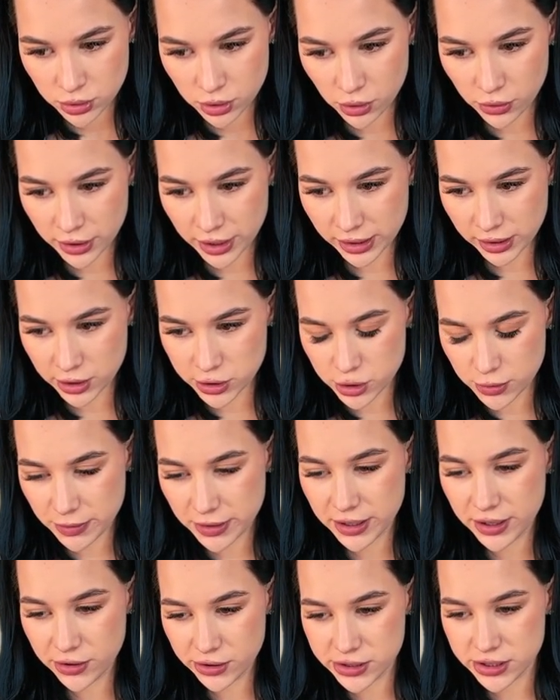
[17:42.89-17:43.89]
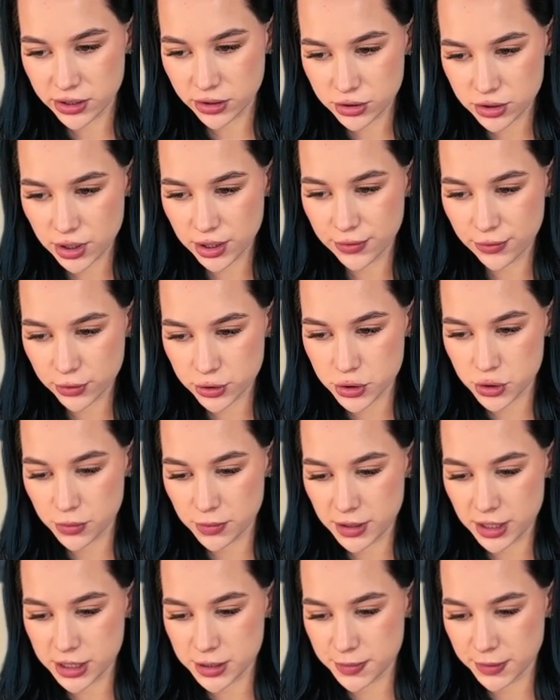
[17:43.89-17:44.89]
okay, let's open here a sell trade for 2
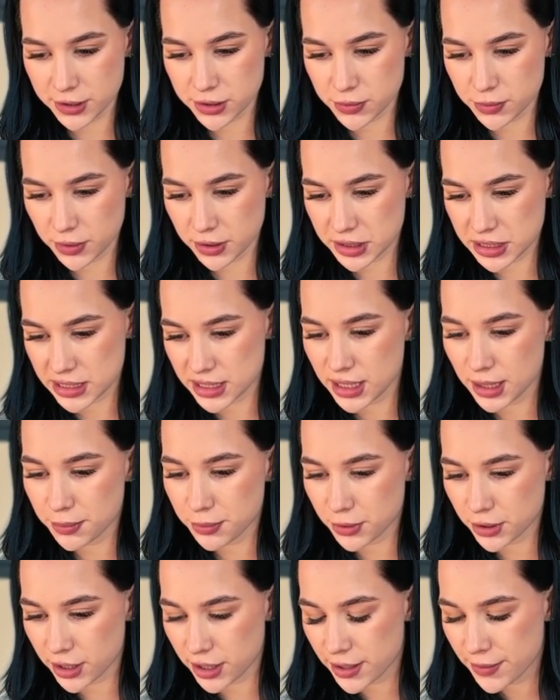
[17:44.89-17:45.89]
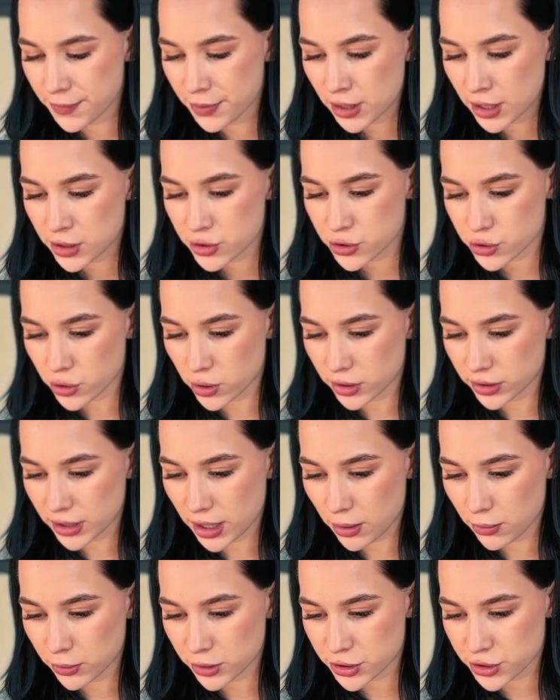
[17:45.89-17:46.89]
minutes, because we could see a pretty strong
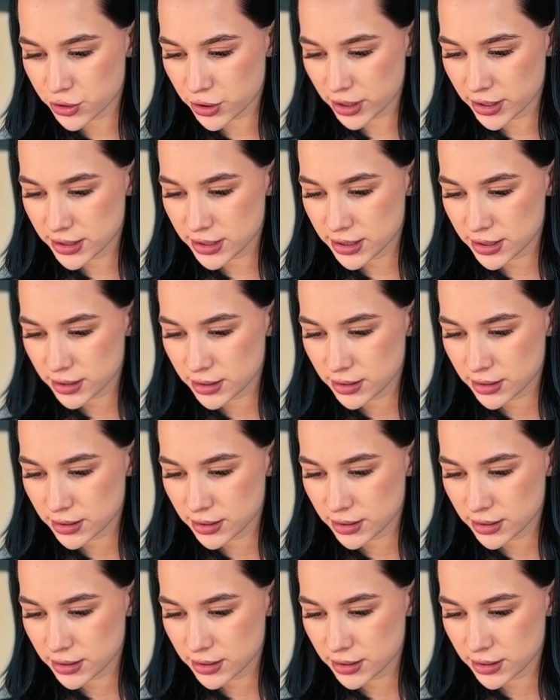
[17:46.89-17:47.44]
downward trend.